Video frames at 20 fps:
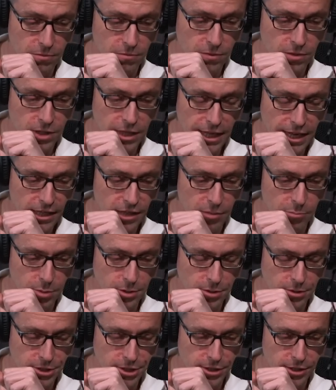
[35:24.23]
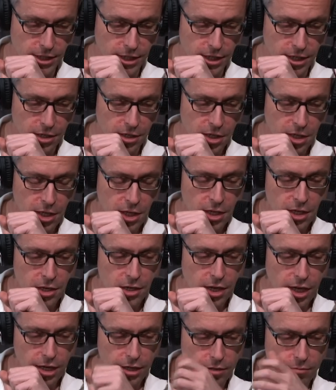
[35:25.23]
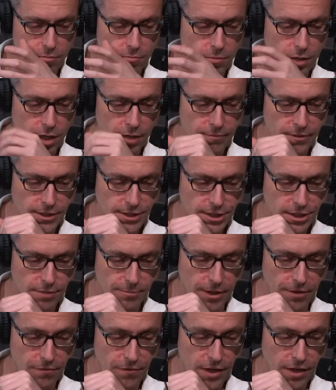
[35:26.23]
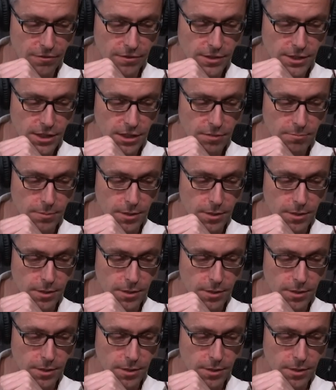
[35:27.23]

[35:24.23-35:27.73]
Glad the Blues are there. Not obviously my favorite team,